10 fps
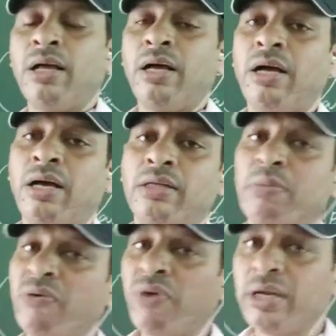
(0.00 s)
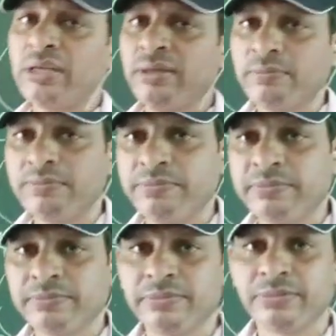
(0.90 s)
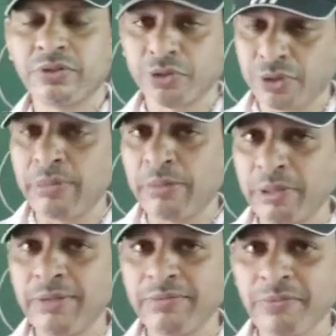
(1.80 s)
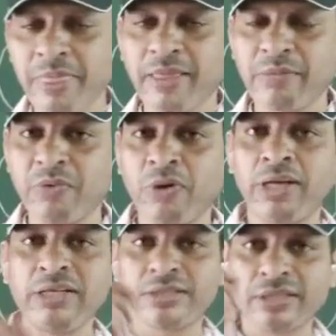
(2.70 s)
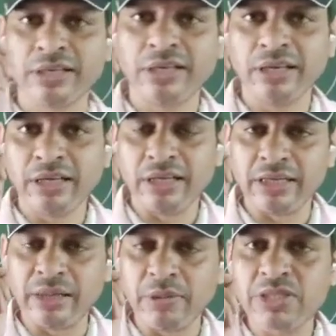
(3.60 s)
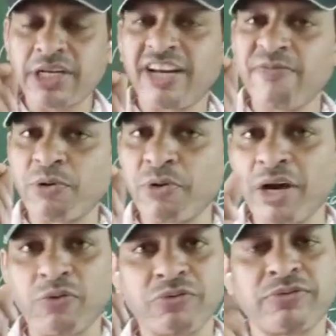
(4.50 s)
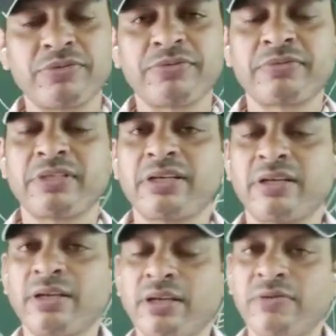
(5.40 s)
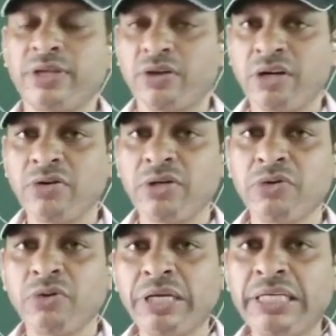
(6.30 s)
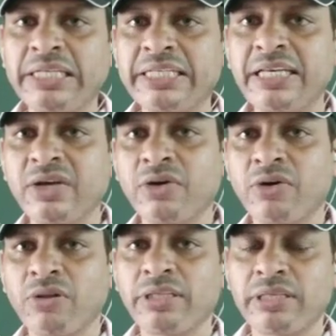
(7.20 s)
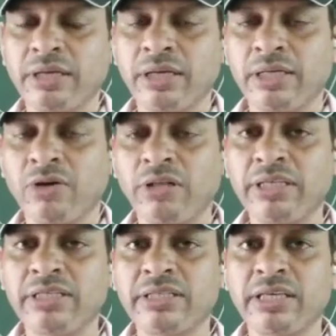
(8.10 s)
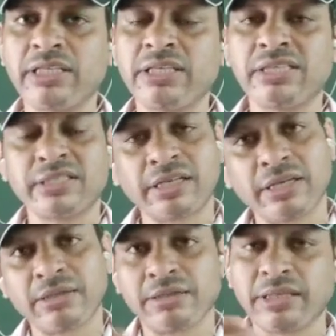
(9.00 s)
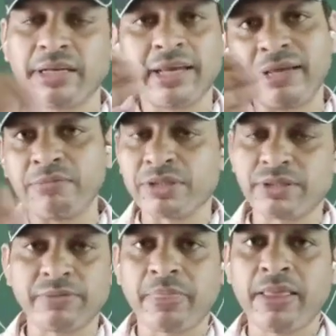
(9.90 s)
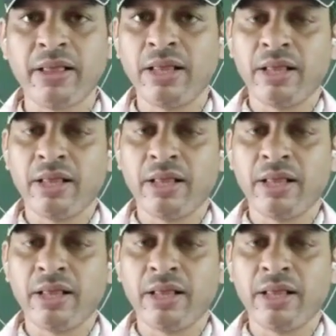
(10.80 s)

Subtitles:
one. Number 1, do you remember? Number 1 is demonstrative pronoun. We are not going to go in detail on all these things, just the names.